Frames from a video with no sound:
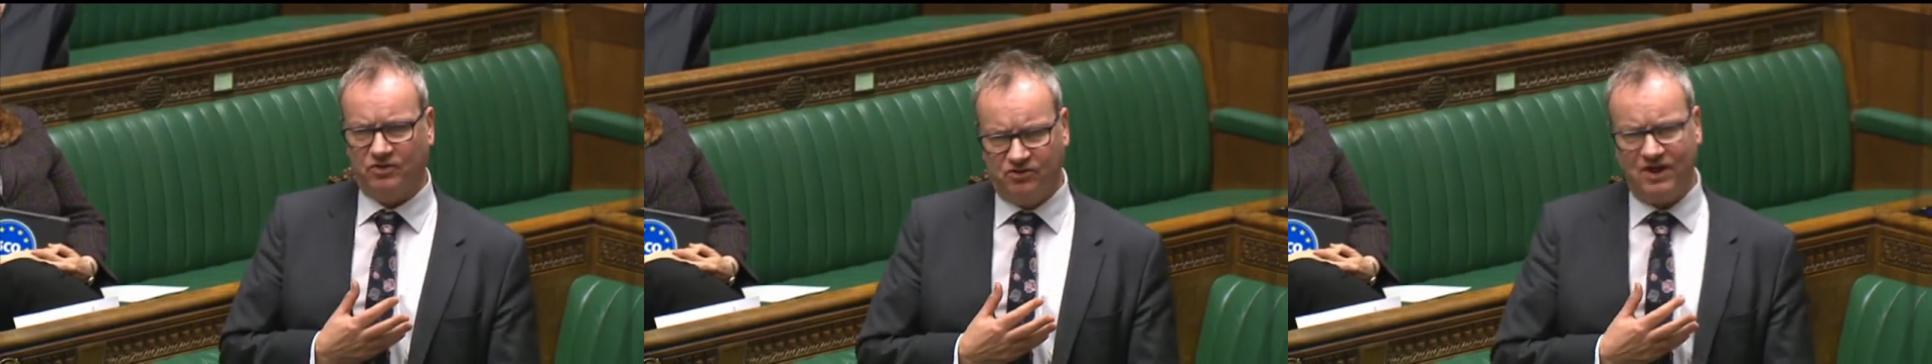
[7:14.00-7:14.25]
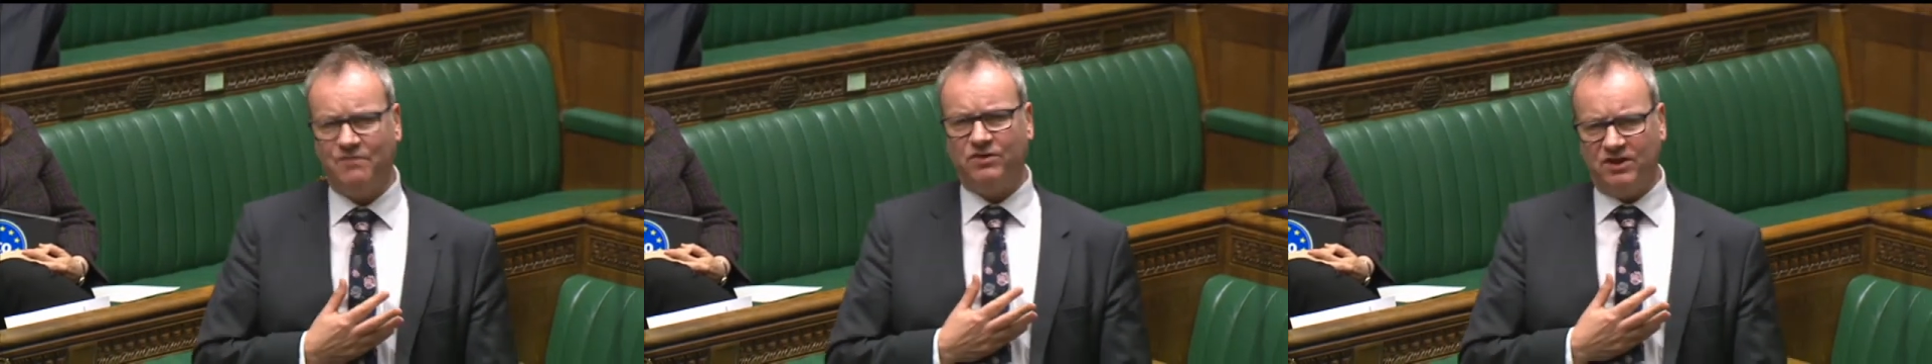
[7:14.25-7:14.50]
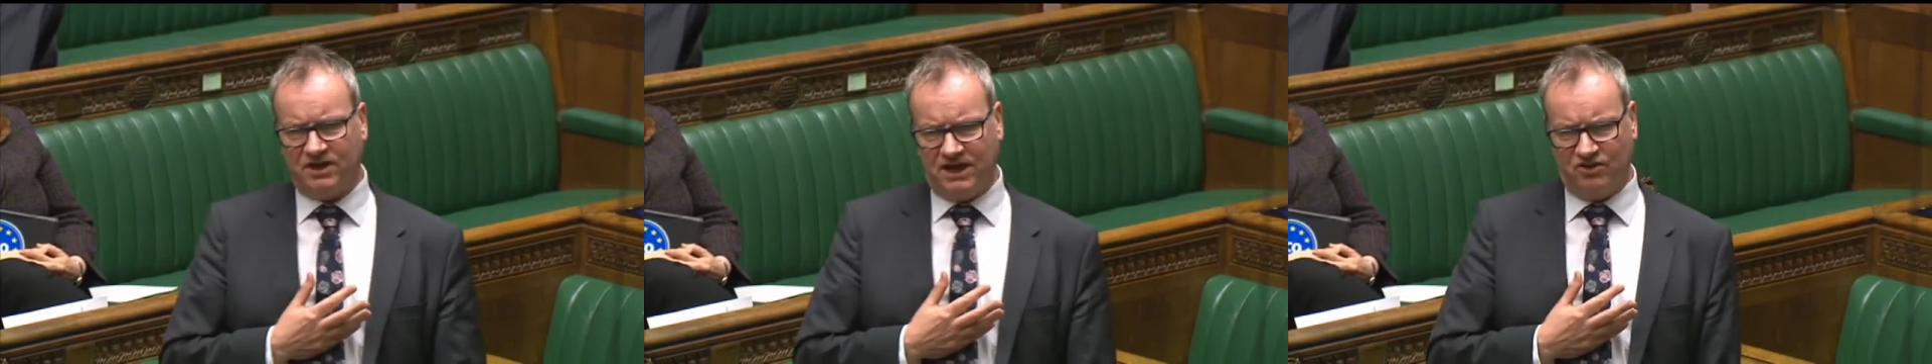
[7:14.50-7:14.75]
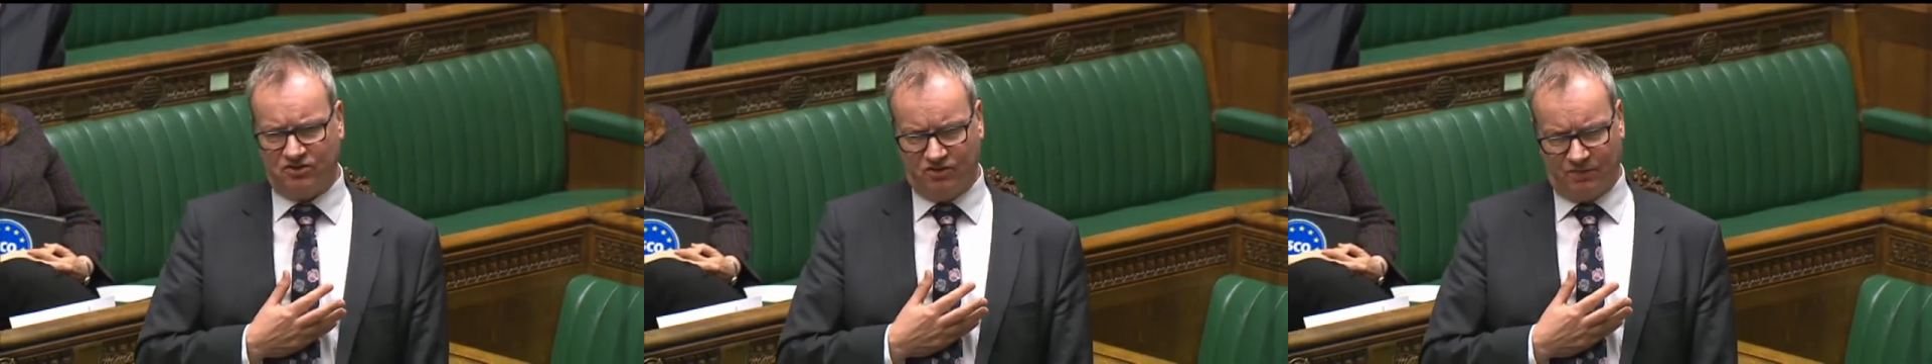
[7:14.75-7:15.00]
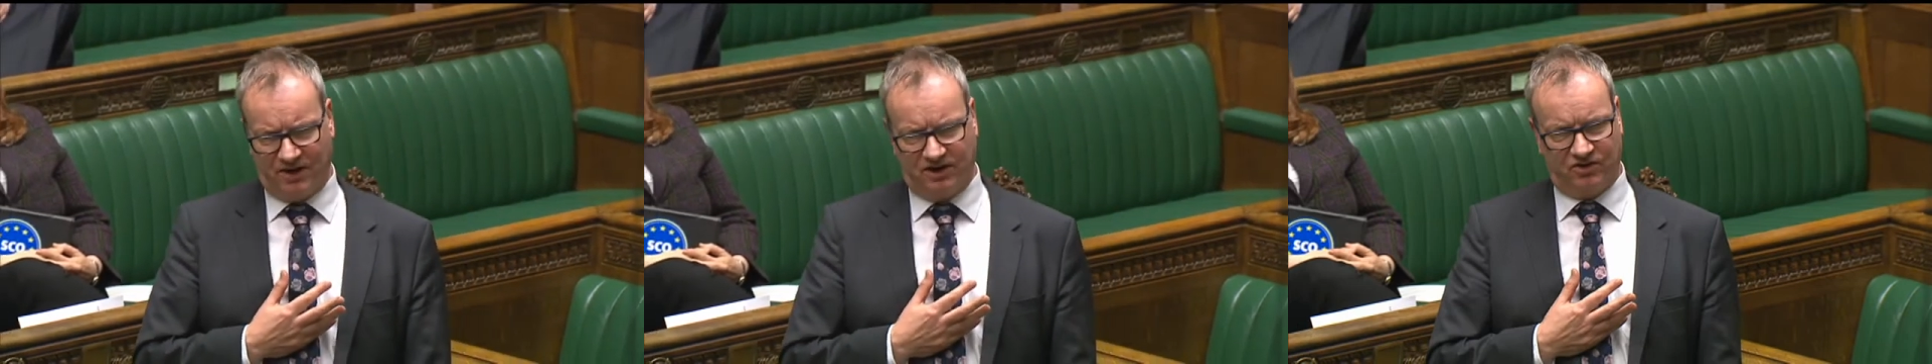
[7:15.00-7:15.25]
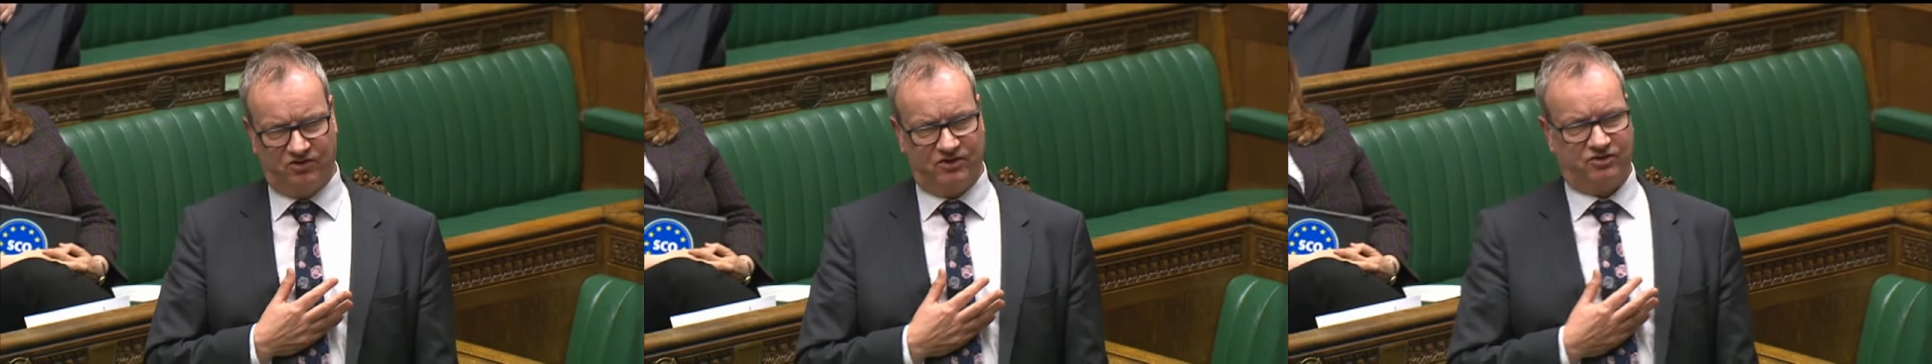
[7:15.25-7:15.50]
on several occasions in my
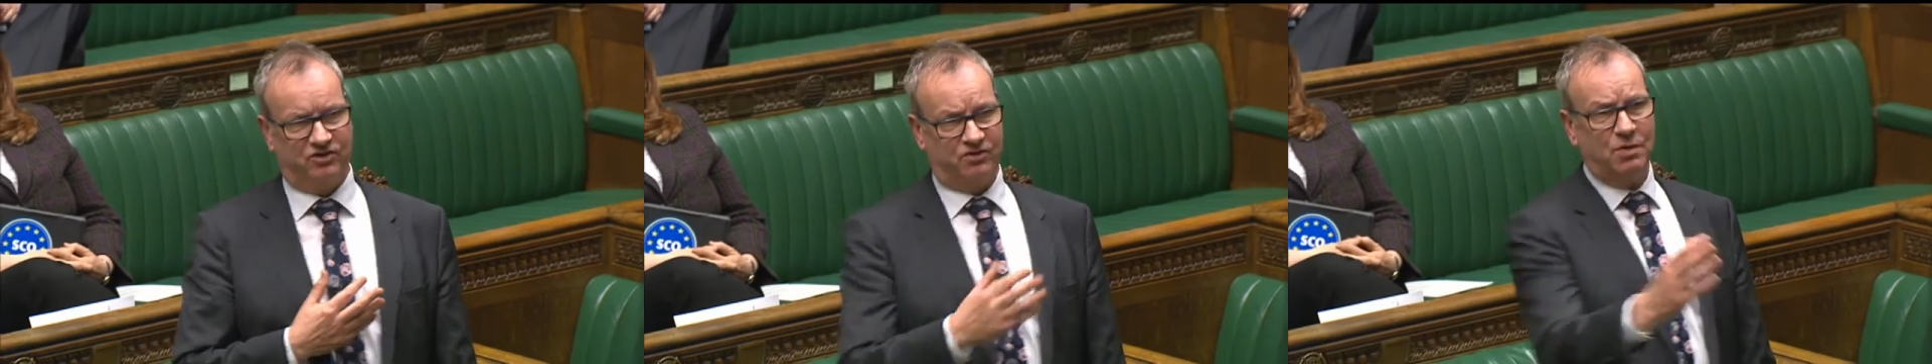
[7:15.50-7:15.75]
constituency.